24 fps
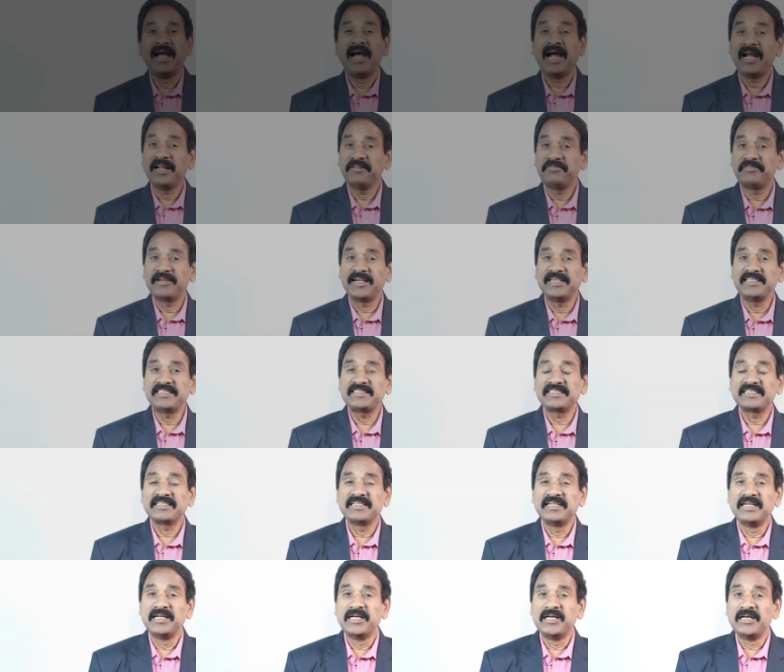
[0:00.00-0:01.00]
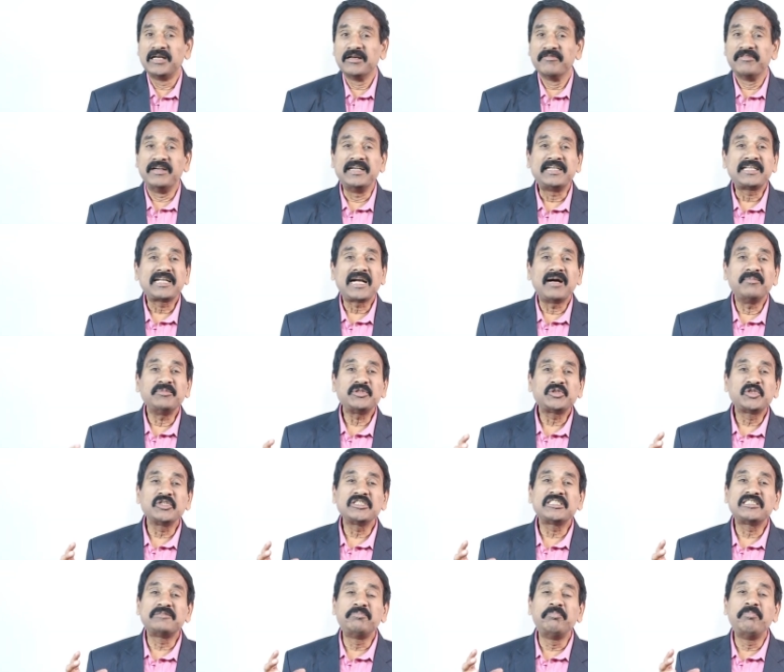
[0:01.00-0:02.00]
Hi friends, when it comes
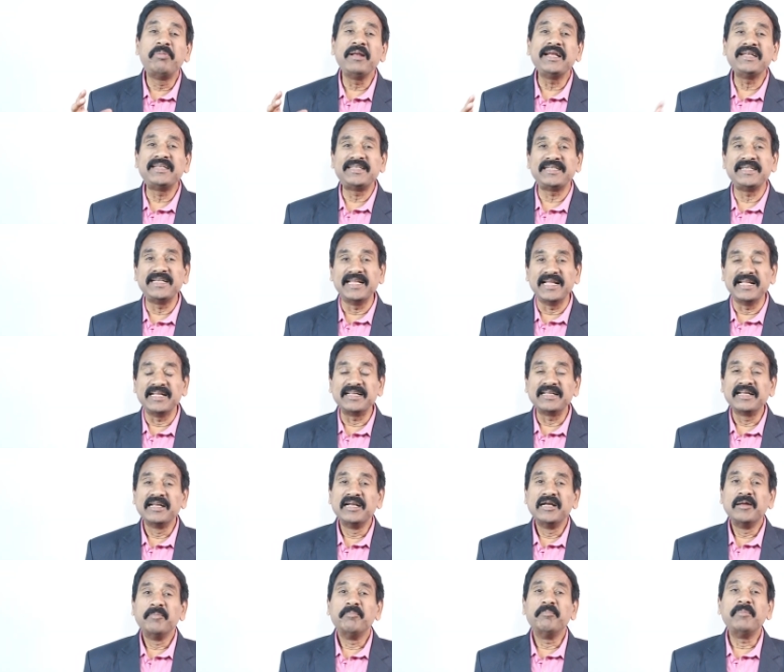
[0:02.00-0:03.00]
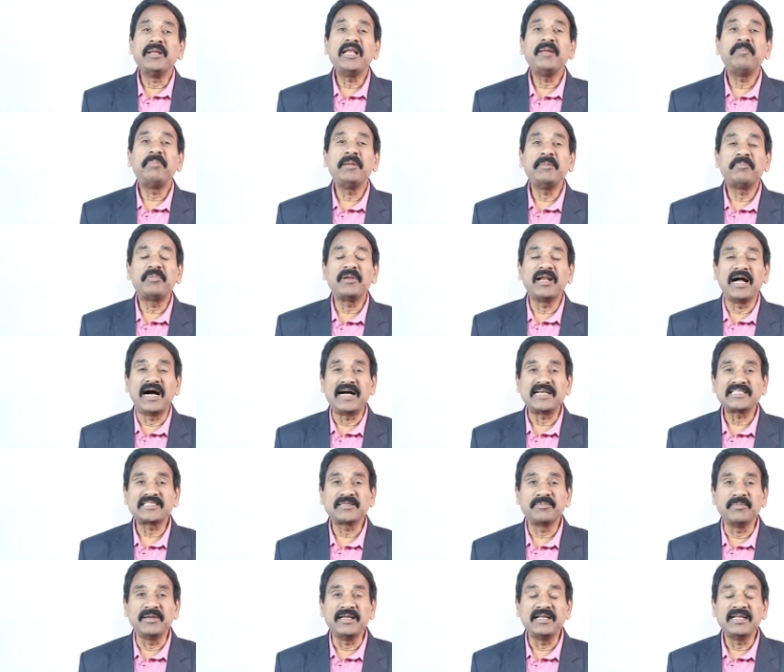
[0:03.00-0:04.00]
to speed reading, many people
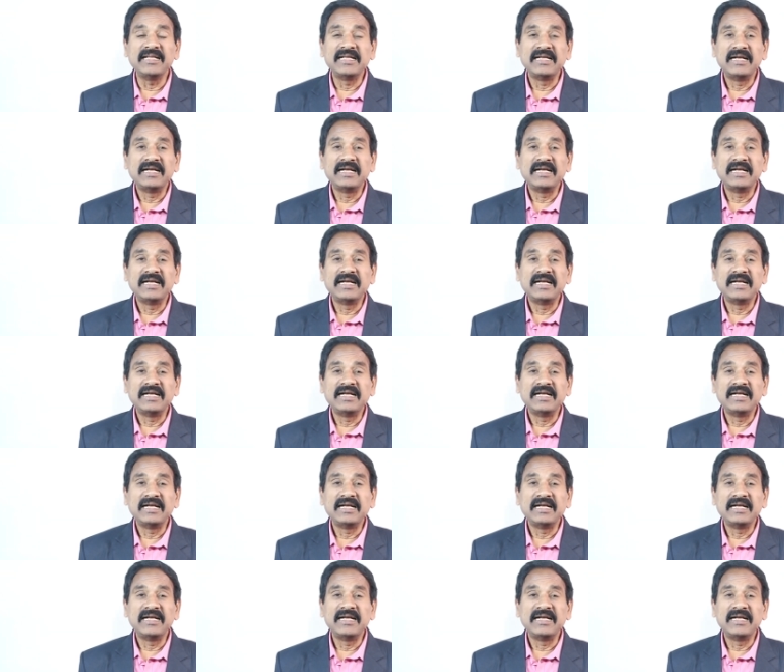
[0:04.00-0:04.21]
ask me